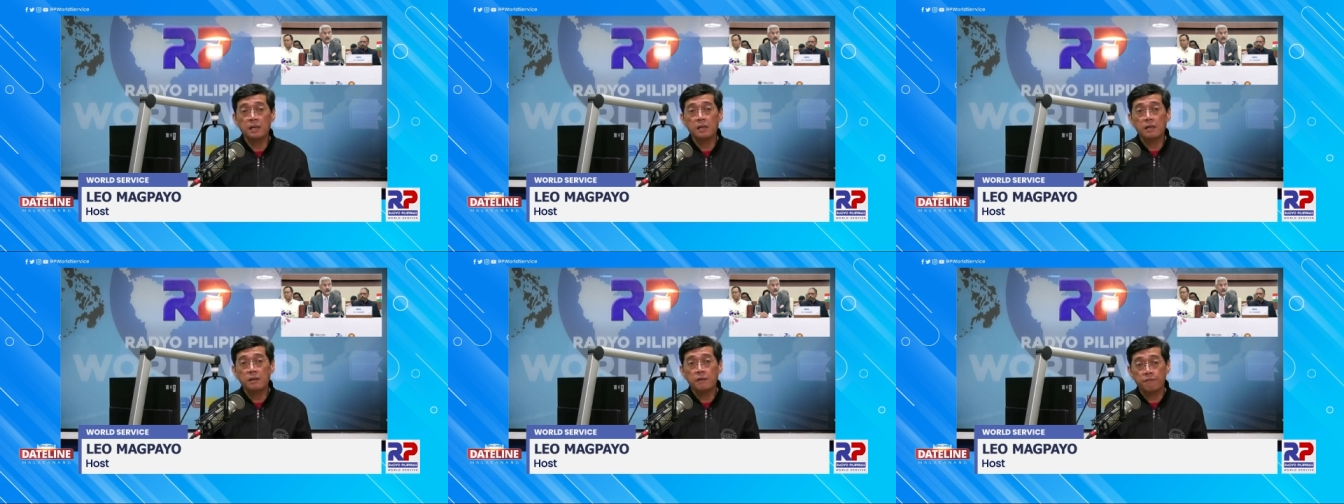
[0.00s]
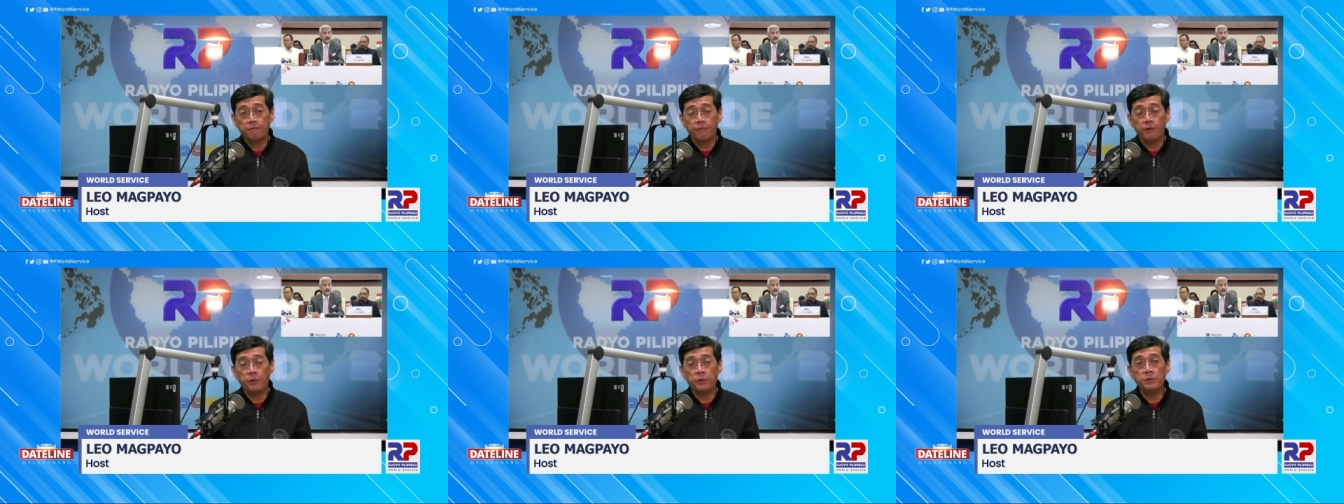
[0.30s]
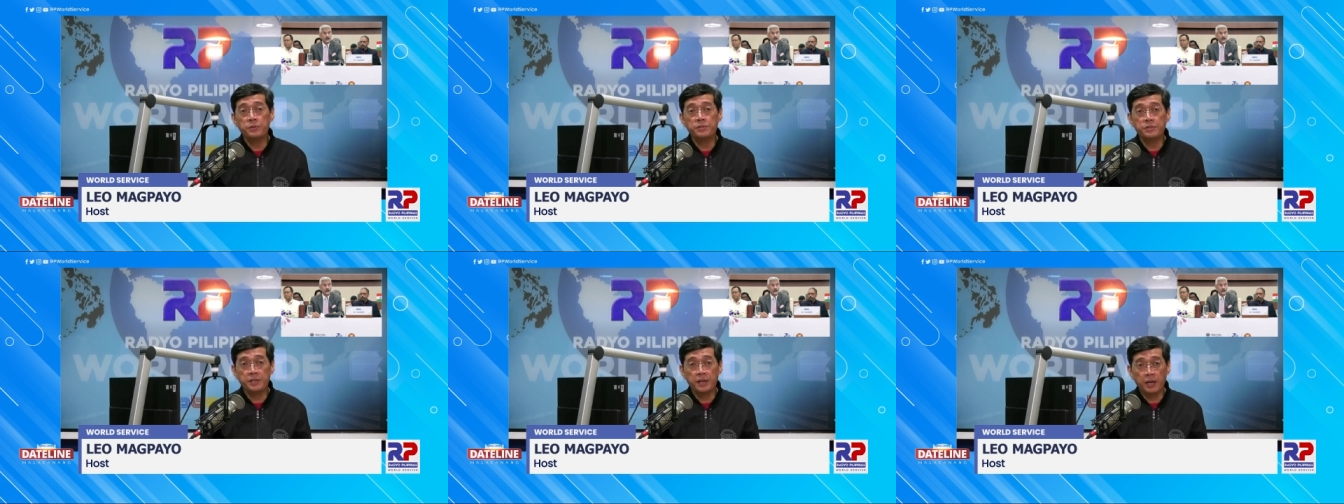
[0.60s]
food
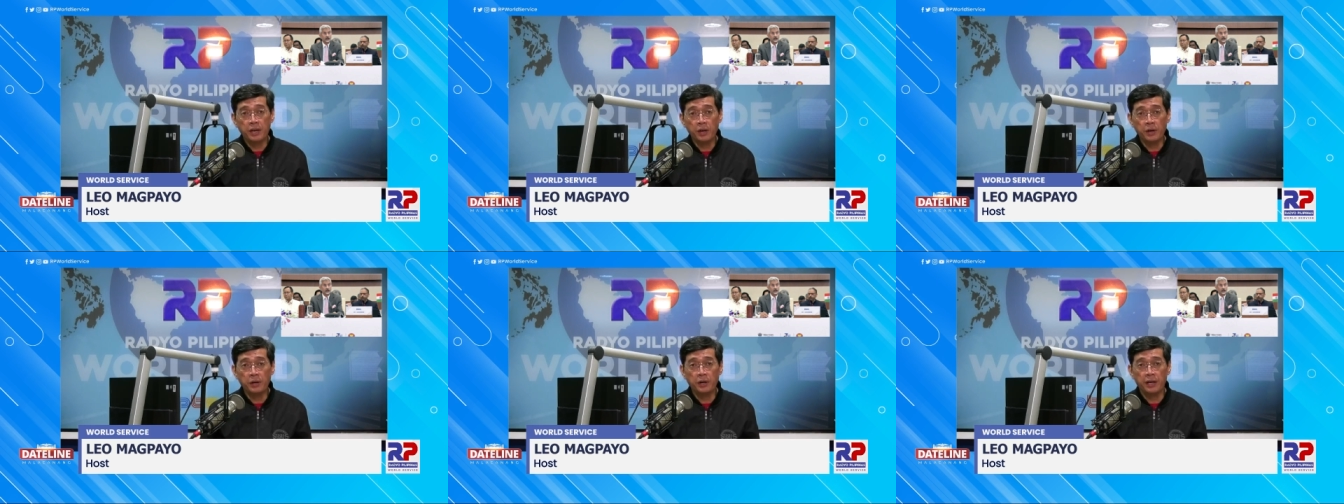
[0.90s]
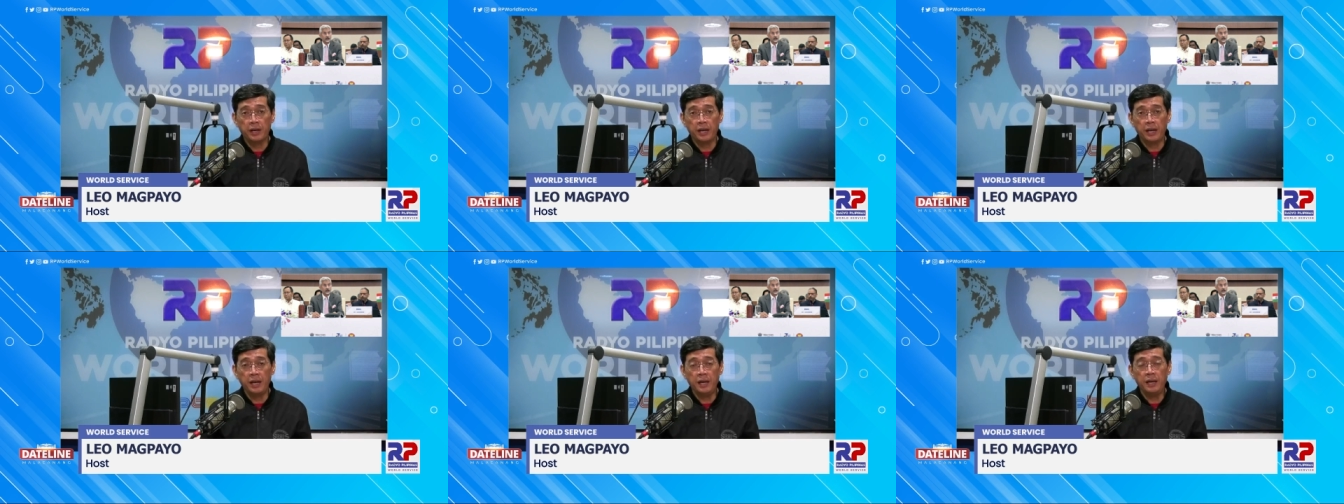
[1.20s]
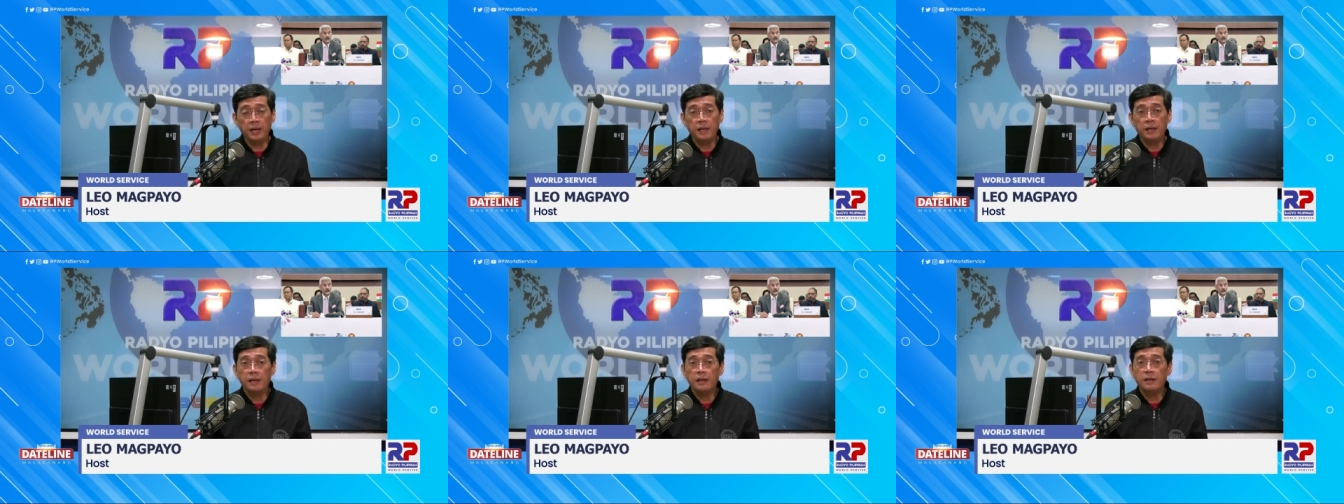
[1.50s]
security,
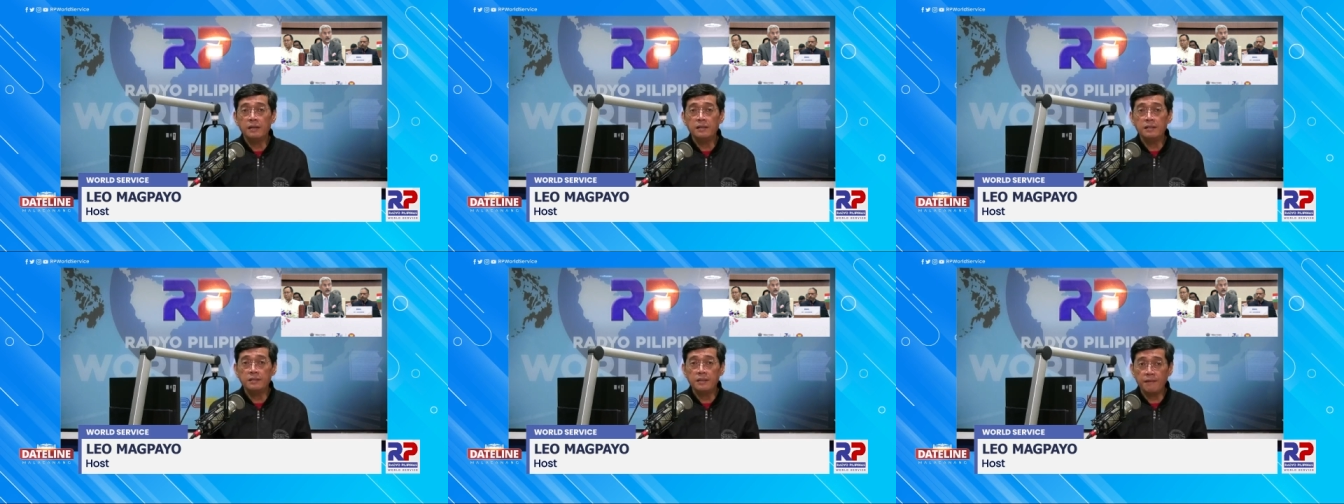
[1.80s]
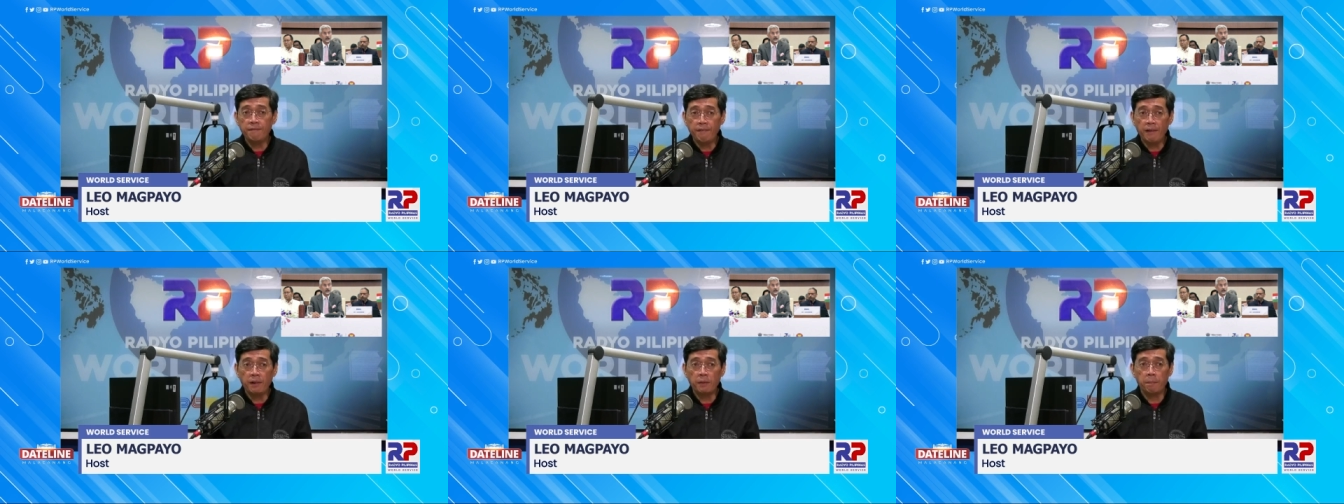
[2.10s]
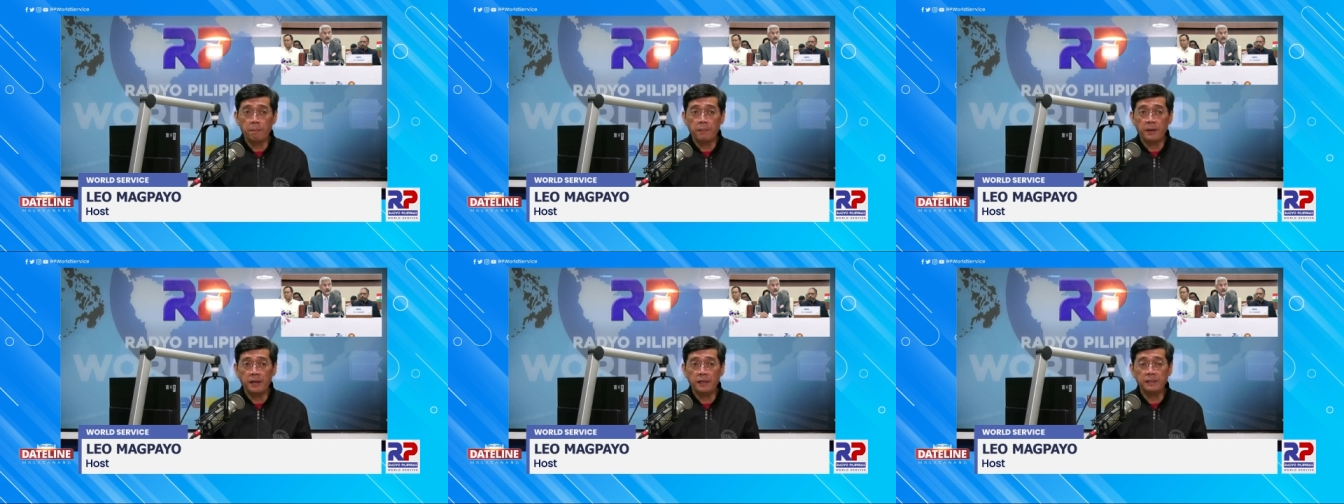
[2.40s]

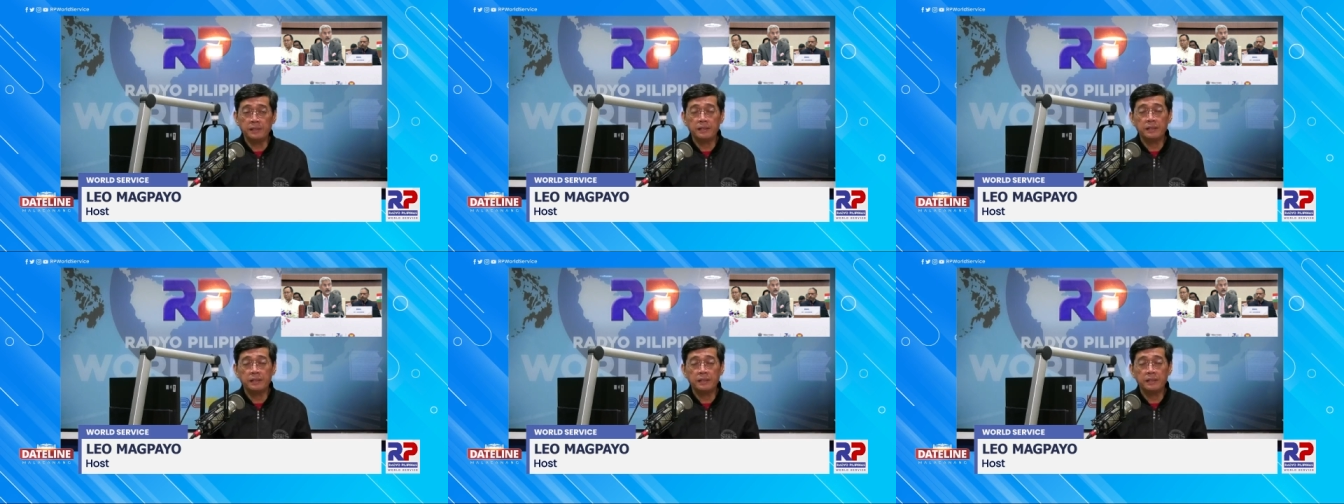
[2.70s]
development,